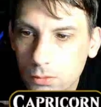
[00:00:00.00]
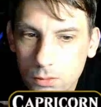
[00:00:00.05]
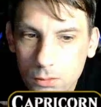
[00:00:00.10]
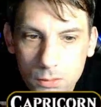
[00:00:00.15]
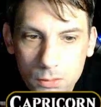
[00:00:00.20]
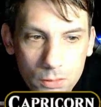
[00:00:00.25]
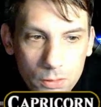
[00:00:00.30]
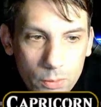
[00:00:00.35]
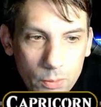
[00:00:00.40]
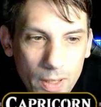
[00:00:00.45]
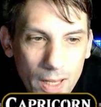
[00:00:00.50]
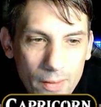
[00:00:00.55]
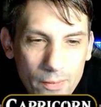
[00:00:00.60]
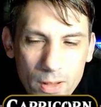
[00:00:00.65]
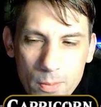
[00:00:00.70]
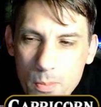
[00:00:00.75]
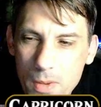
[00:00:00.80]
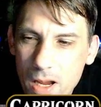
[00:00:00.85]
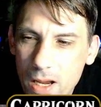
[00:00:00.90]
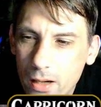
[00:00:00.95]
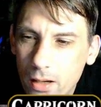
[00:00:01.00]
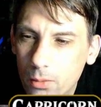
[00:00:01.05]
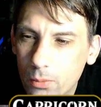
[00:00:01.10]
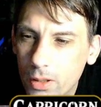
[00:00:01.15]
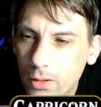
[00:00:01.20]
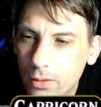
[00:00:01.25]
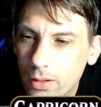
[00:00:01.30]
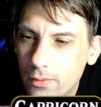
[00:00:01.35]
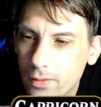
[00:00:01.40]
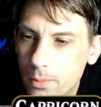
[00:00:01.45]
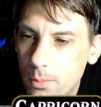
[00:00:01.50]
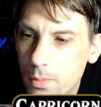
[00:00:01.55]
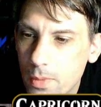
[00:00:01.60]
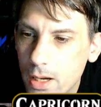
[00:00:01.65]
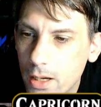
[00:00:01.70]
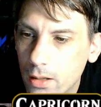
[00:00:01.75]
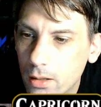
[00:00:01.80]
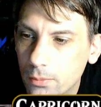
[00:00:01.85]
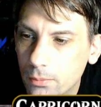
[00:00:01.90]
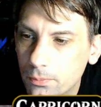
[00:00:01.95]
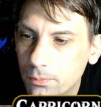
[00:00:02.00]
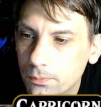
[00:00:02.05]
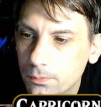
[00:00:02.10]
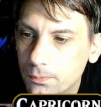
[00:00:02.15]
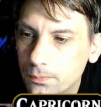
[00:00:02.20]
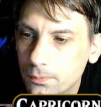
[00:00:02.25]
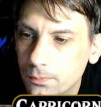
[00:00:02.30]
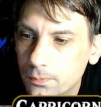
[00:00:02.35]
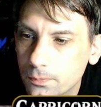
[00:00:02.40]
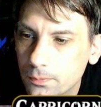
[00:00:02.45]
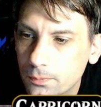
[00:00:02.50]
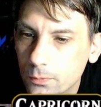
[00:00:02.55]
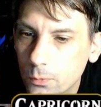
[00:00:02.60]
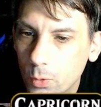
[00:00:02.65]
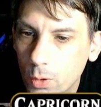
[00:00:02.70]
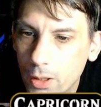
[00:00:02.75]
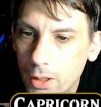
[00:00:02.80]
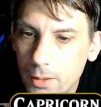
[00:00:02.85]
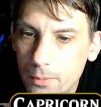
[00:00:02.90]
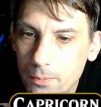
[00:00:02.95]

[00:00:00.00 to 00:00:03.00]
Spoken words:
Do we have any mana? We don't have any mana, right?